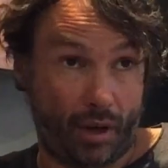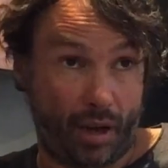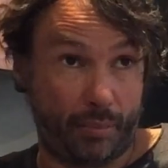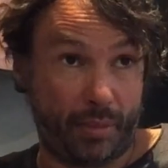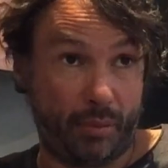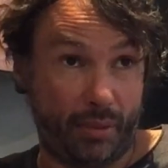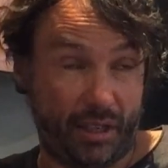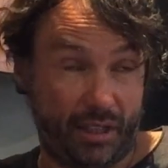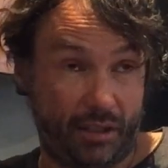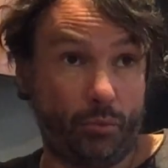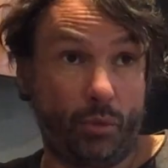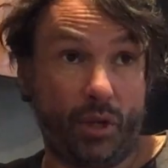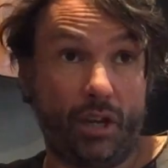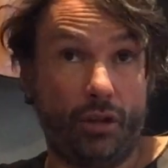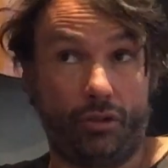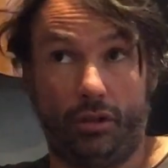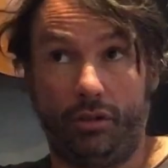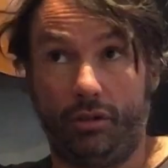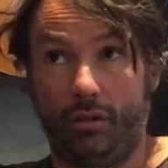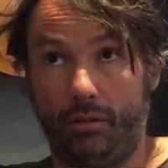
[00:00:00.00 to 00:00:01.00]
I mean, we
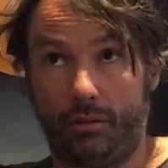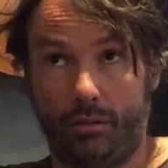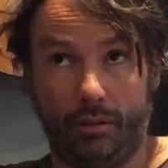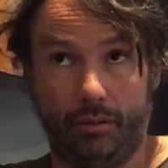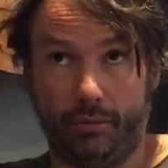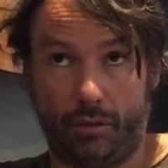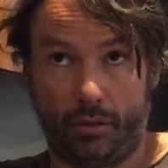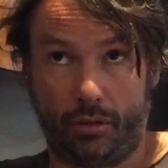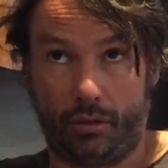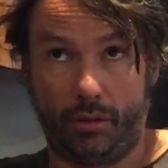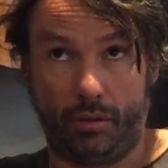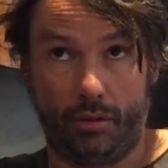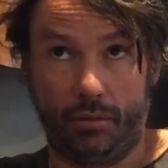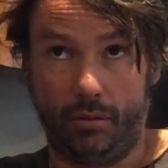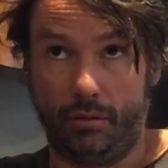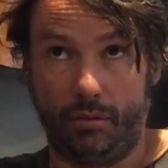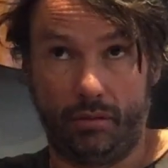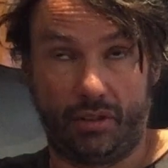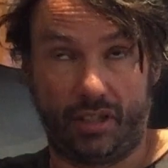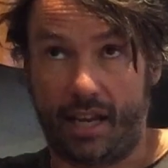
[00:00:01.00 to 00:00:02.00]
used to do sort of
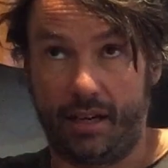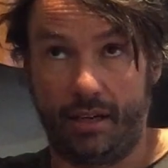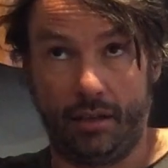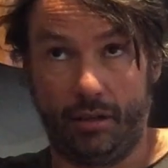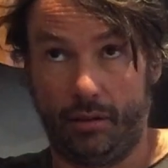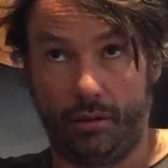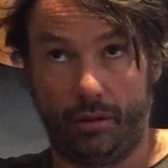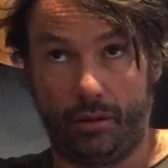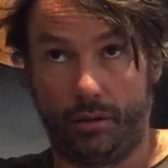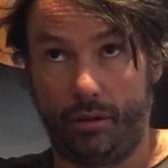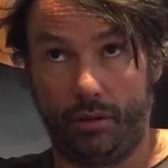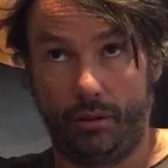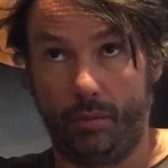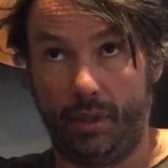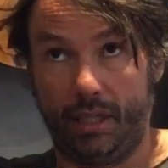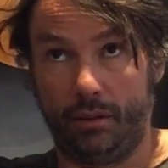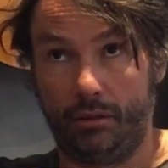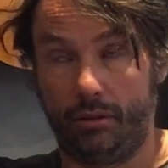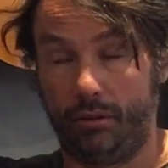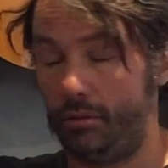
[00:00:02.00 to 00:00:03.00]

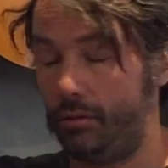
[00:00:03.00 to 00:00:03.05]
2-week